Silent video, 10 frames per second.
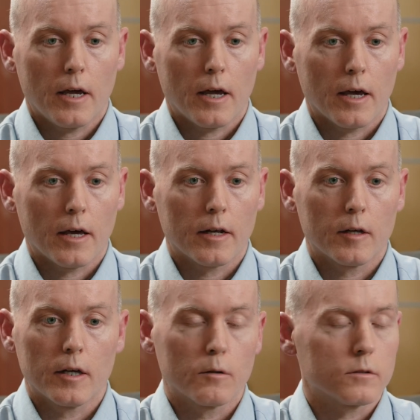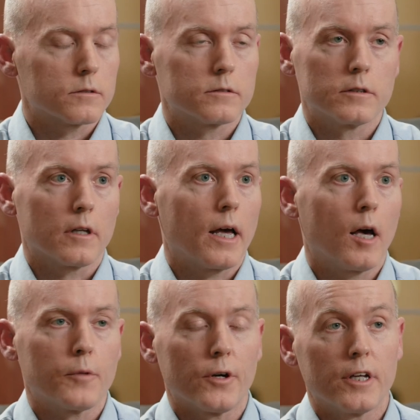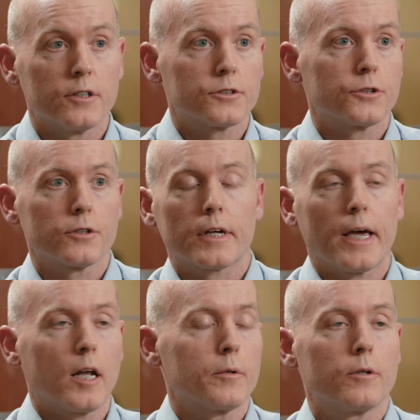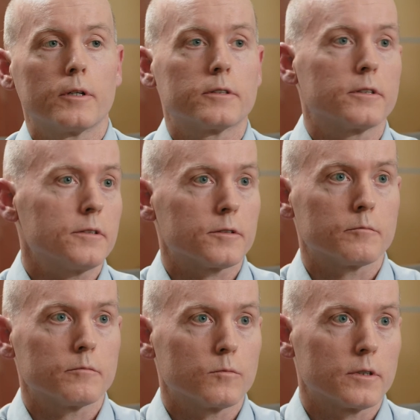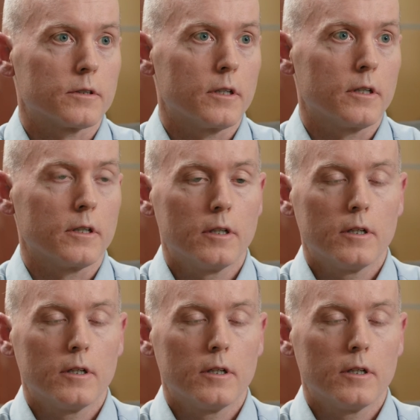and it'll help their internal cannabinoid system with the